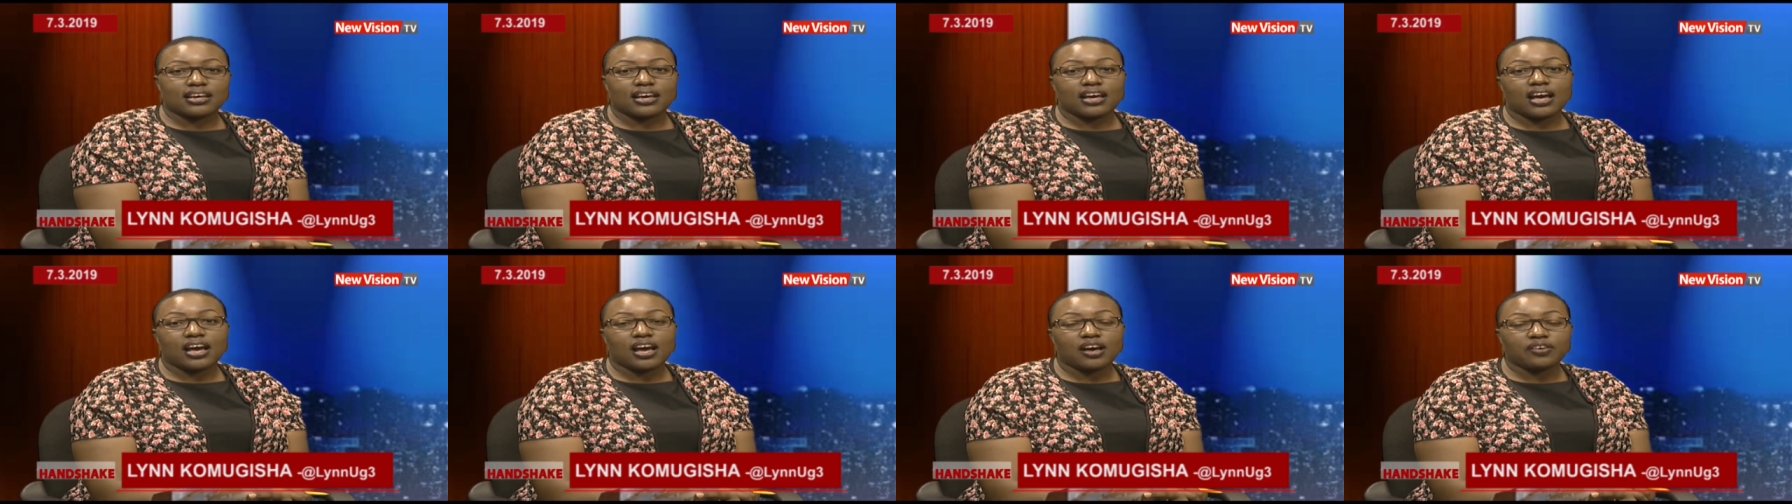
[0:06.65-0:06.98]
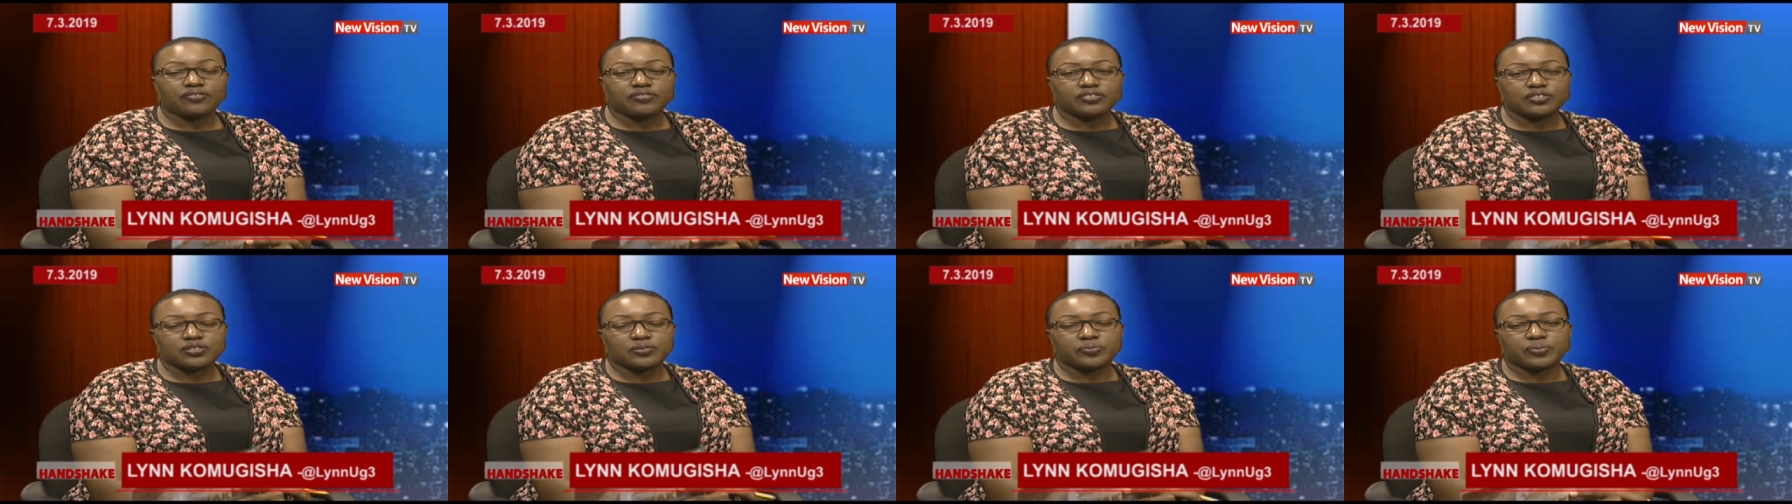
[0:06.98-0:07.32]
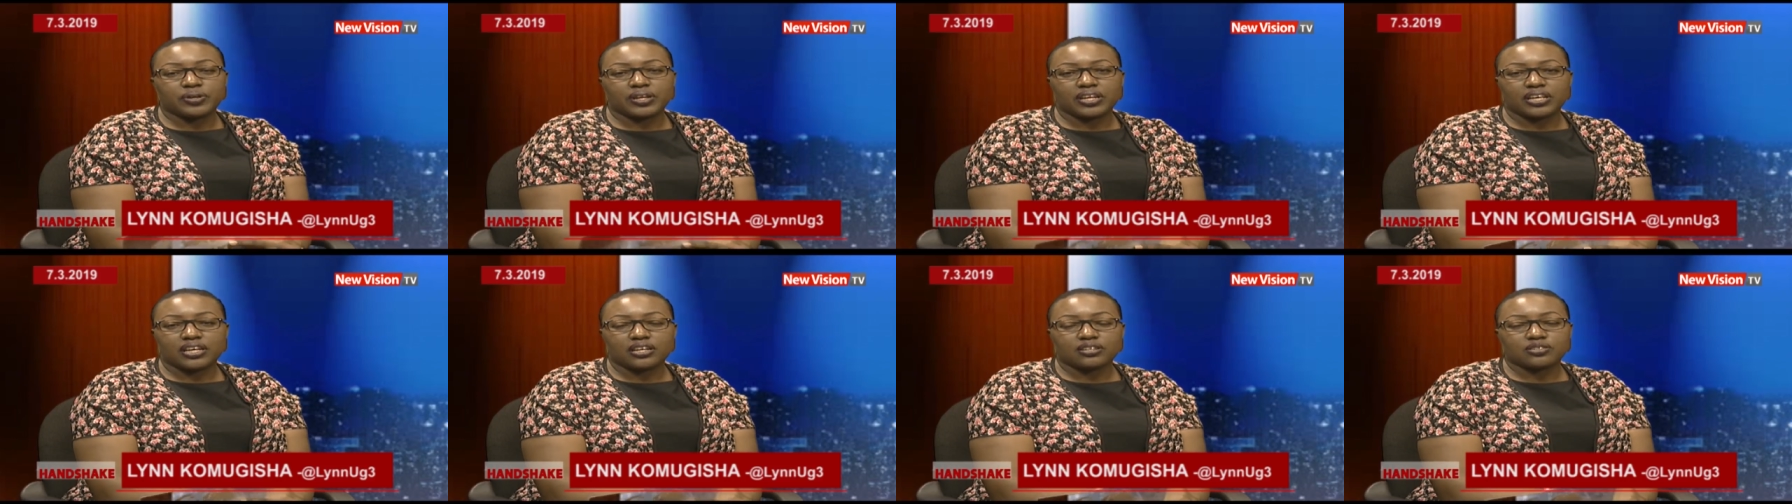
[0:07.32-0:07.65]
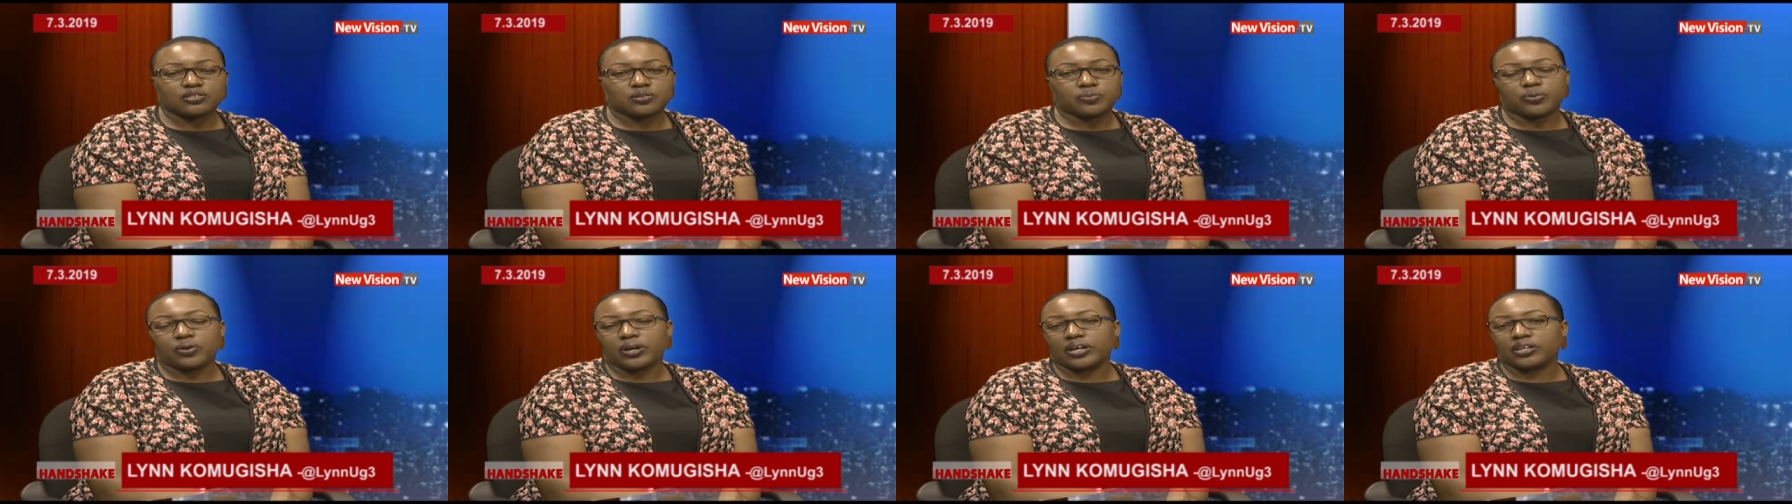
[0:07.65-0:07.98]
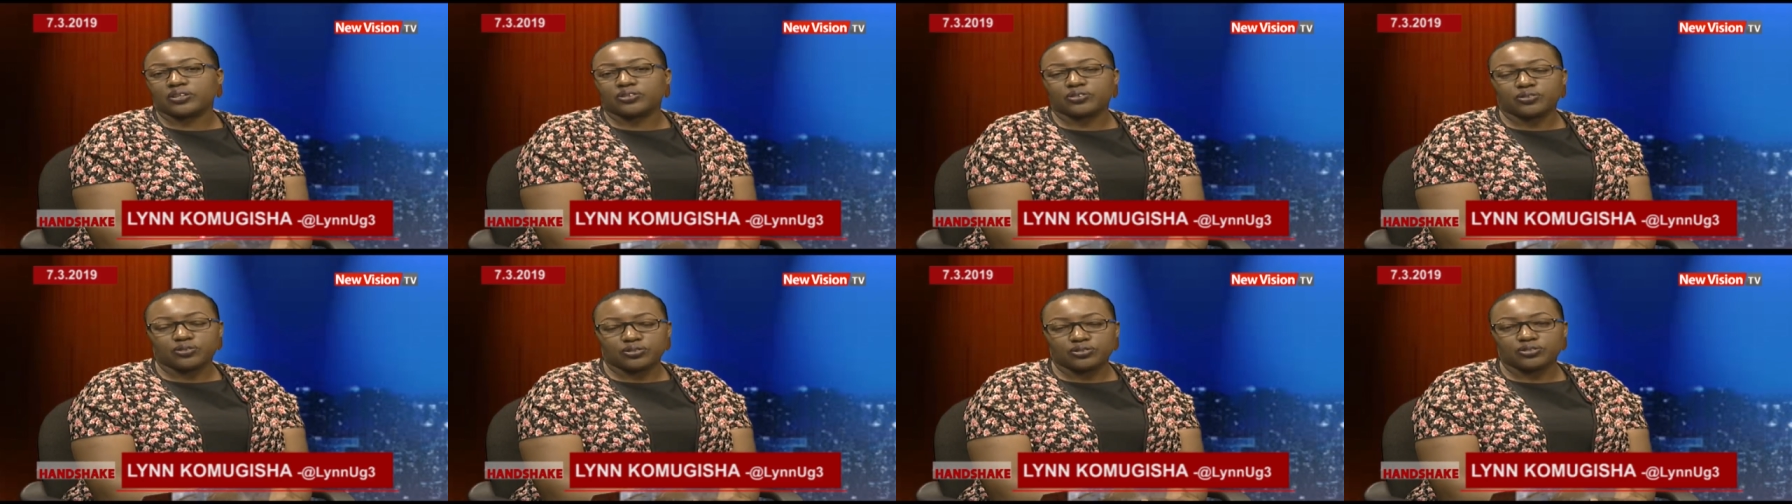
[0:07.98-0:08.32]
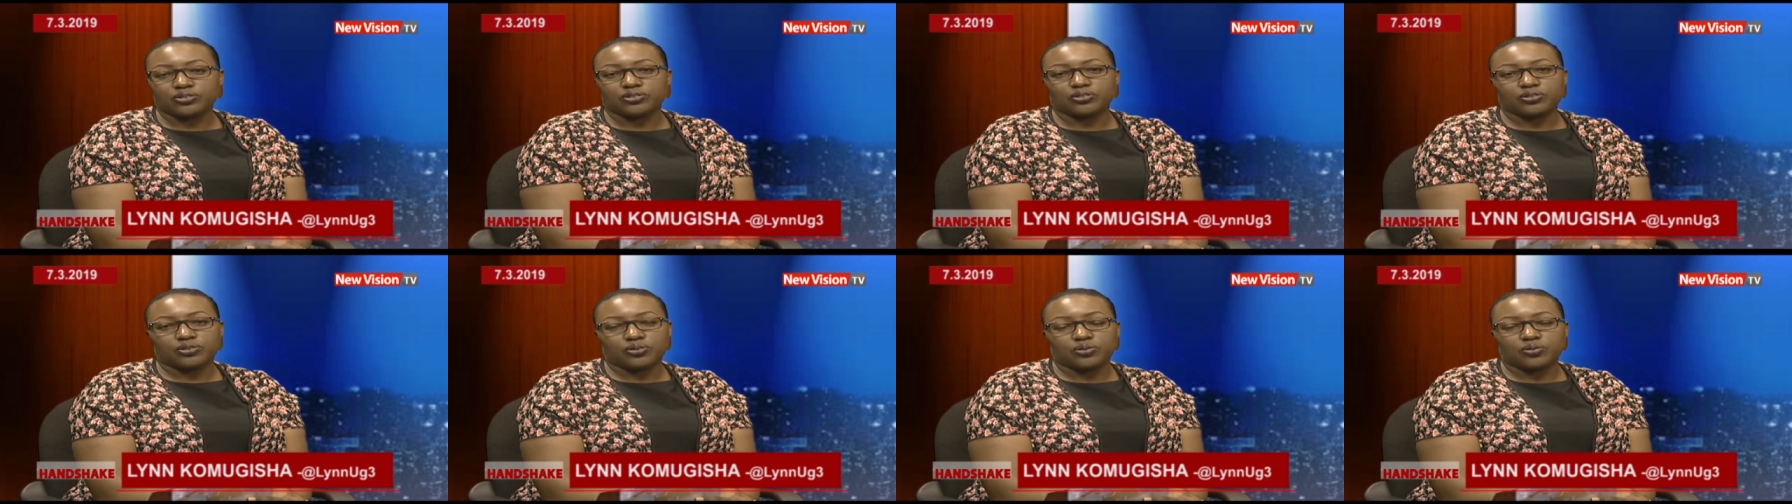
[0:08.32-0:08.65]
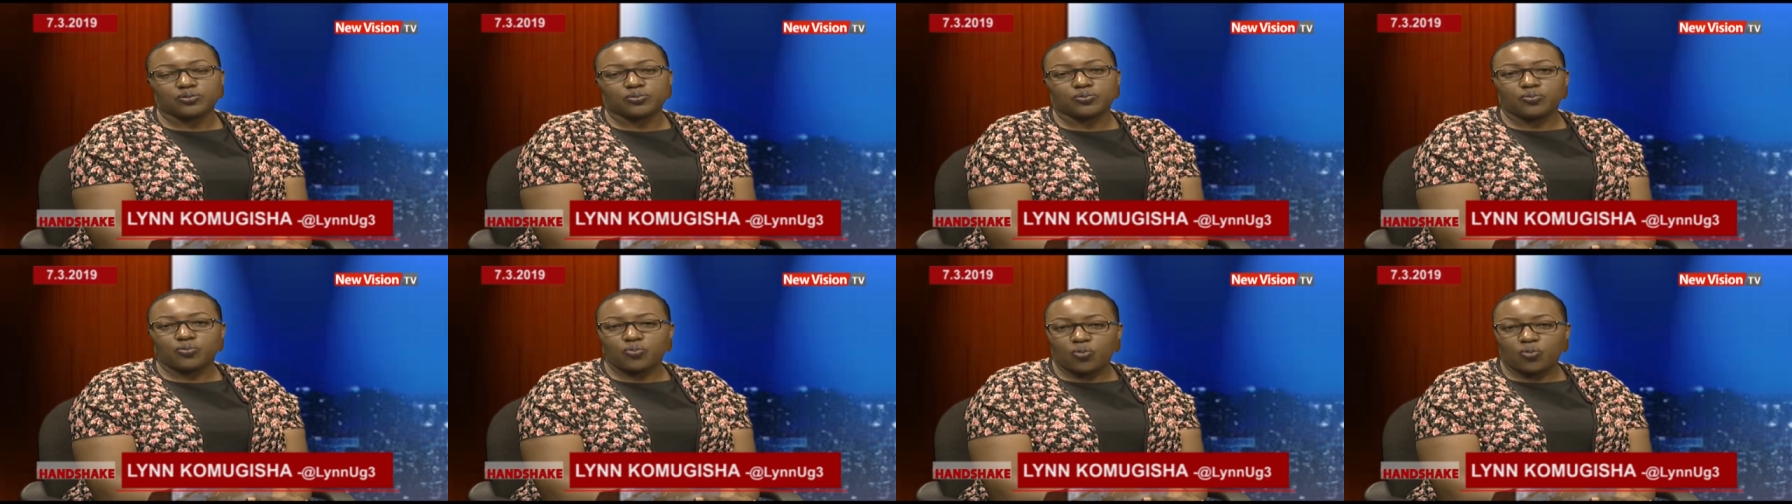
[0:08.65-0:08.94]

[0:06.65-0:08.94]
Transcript: Harvest Money Expo, I don't know